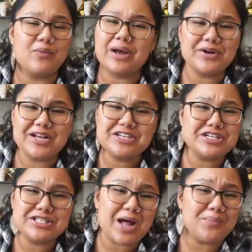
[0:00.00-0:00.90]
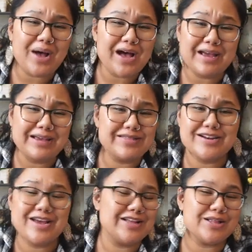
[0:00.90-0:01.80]
why don't I just stop by and
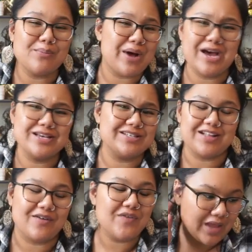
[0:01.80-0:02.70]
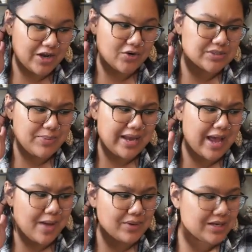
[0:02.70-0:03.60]
then I end up buying stuff I know it's a bad
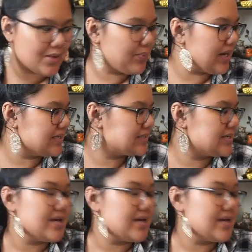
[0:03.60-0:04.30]
habit but